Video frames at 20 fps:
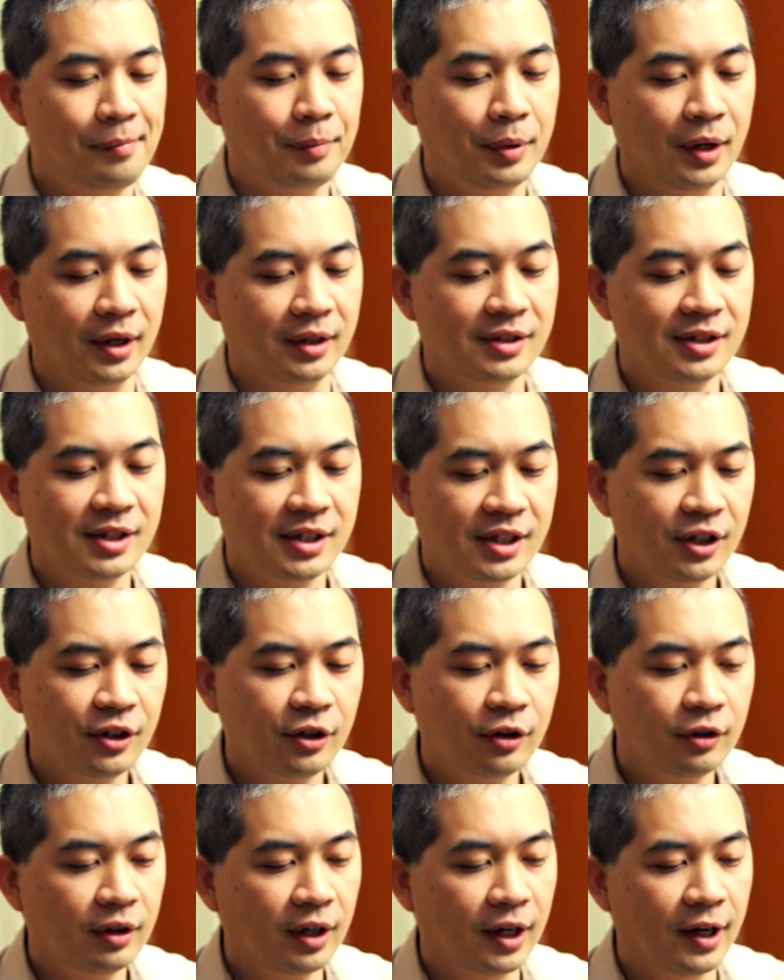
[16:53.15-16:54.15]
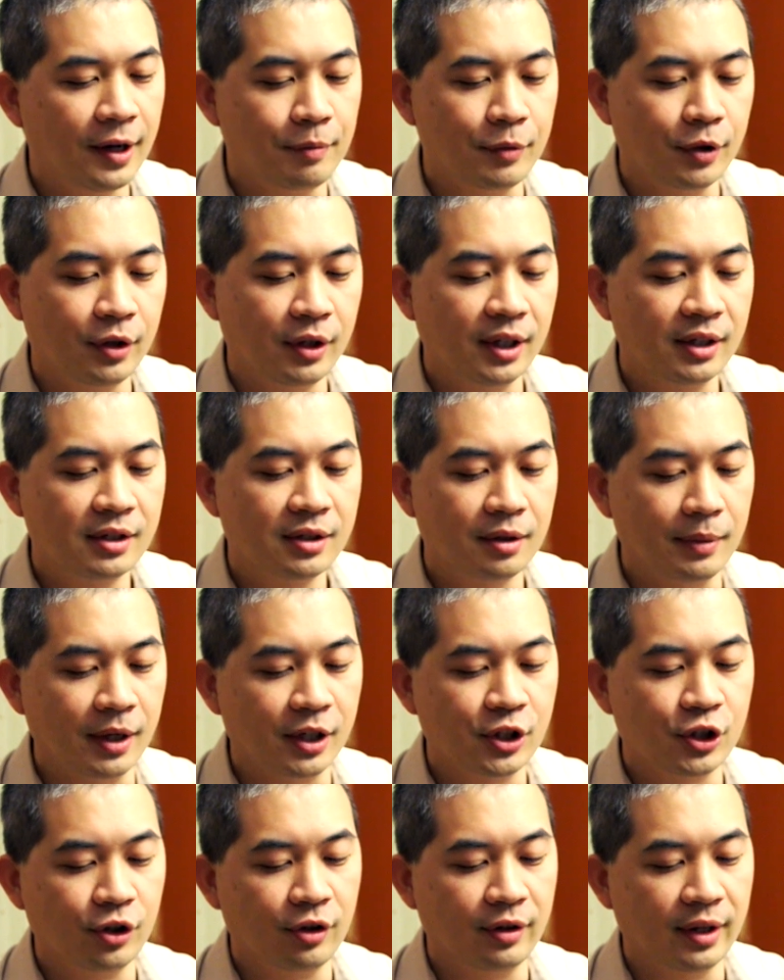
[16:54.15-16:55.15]
but still you need to
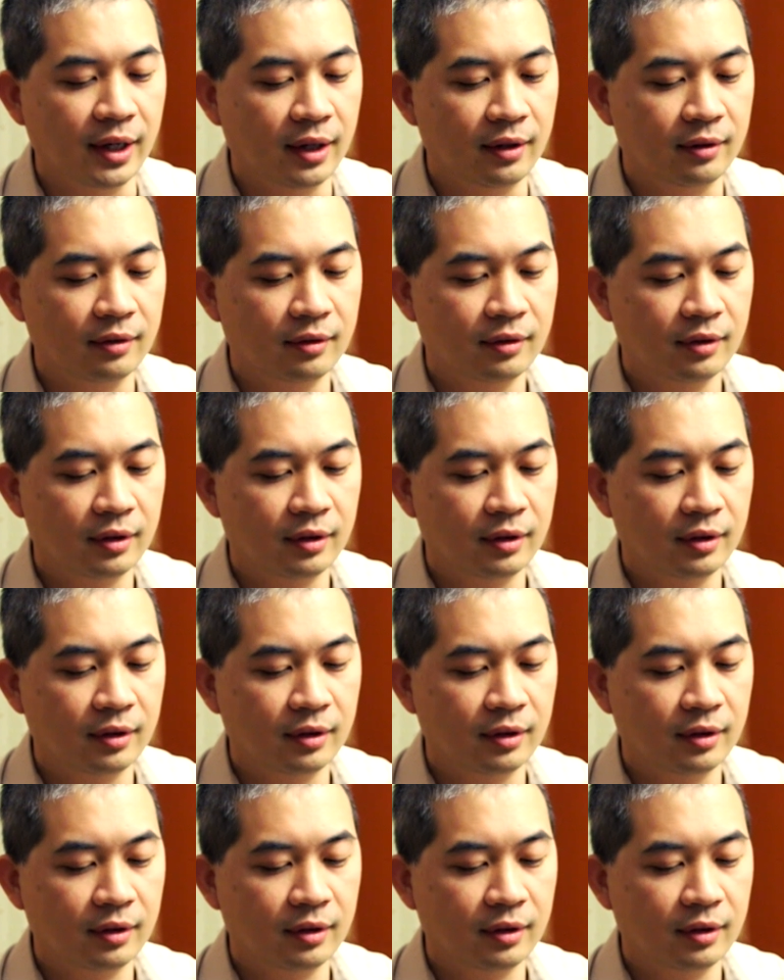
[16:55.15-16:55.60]
make sure that